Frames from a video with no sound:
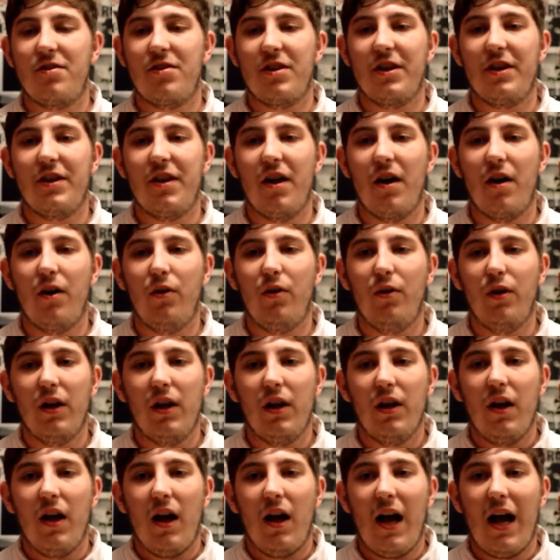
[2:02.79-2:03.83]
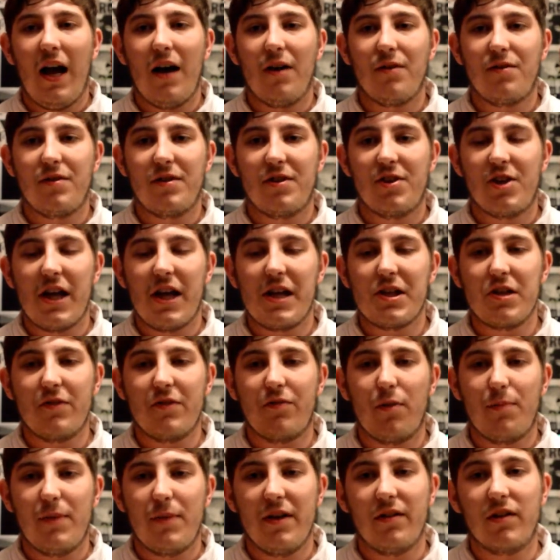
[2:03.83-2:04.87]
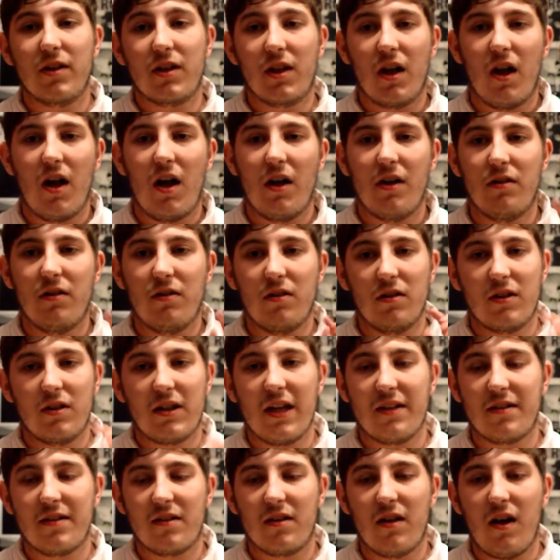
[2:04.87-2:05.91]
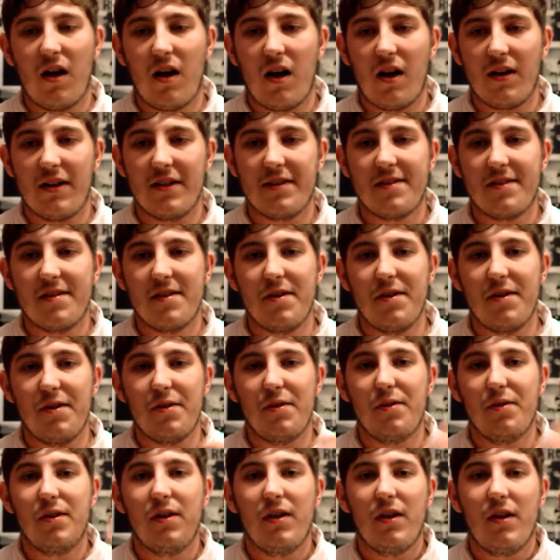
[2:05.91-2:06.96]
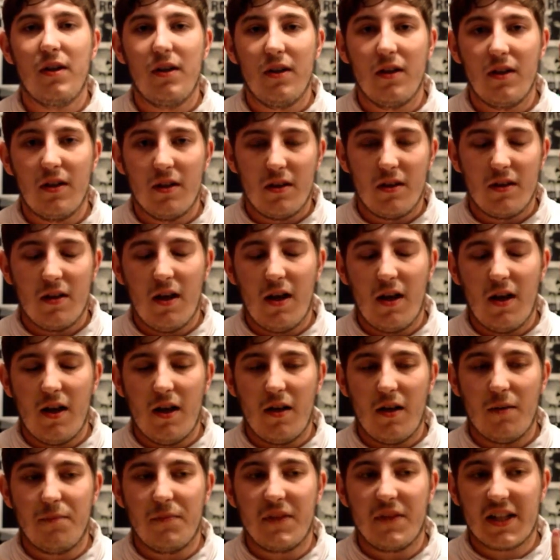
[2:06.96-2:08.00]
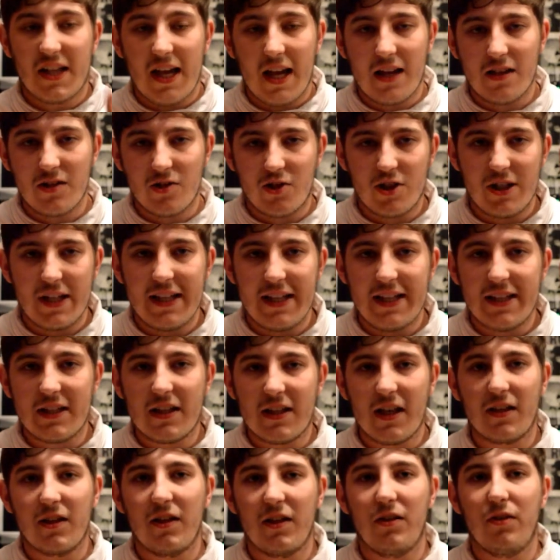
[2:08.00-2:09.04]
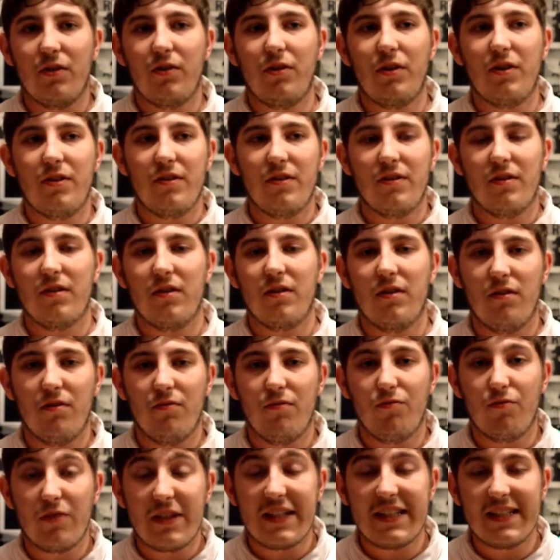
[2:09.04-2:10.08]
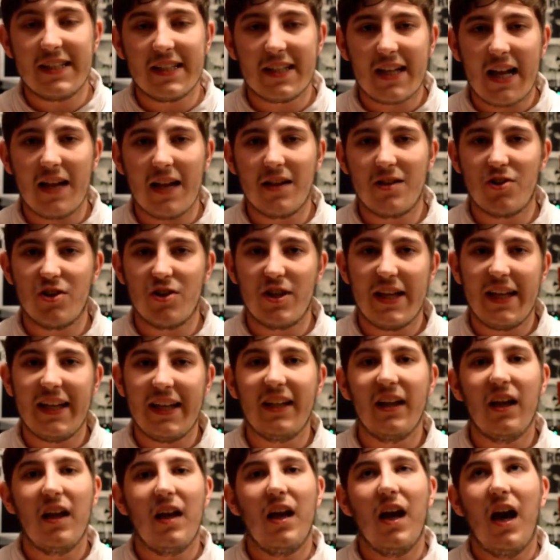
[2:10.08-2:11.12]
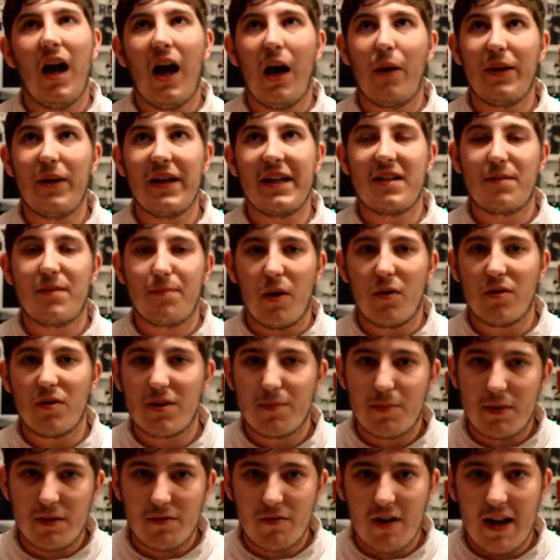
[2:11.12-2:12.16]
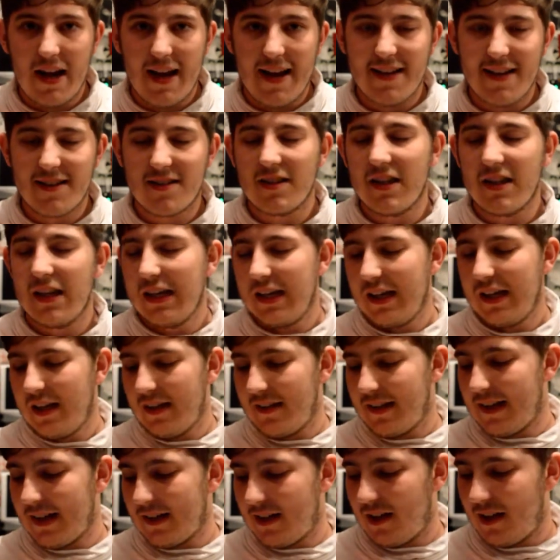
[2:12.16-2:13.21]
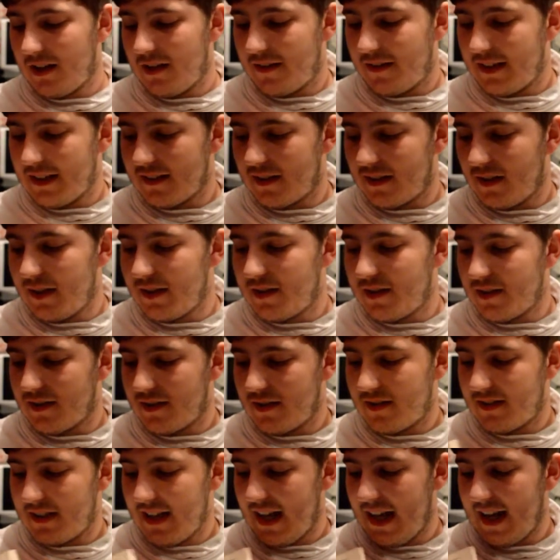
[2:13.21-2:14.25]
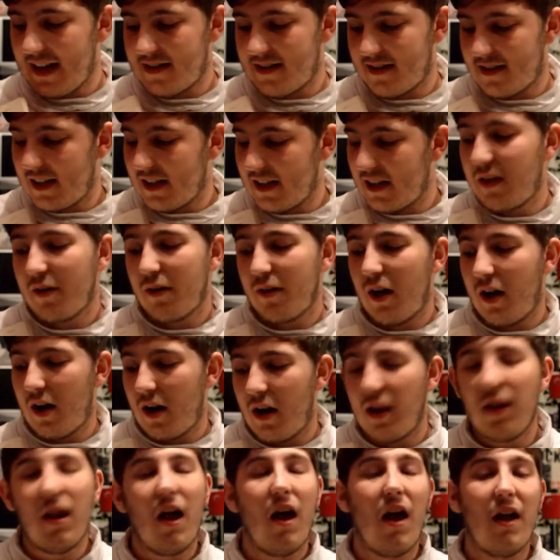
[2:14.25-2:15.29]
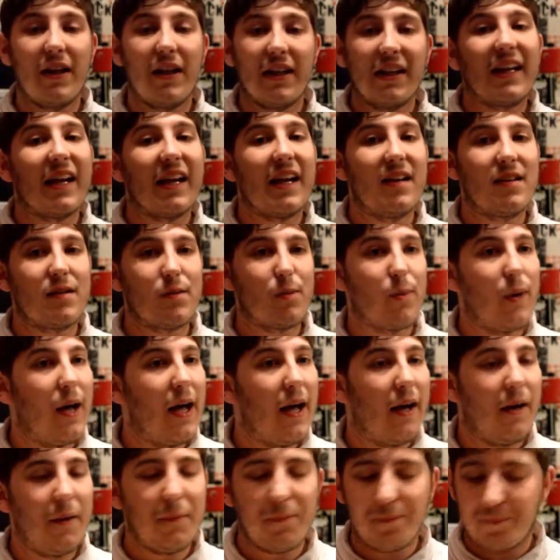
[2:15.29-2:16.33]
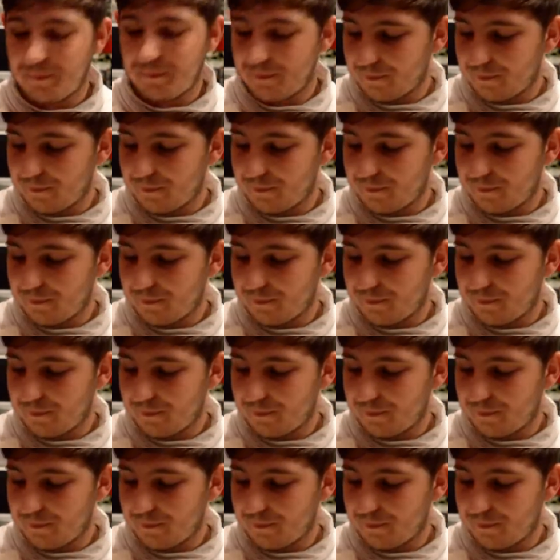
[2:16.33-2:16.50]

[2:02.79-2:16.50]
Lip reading: Do you know how to change it from hiragana or katakana to the kanji? Can you read the kanji how it is supposed to be read? That kind of thing. So it does test that you are learning it as well.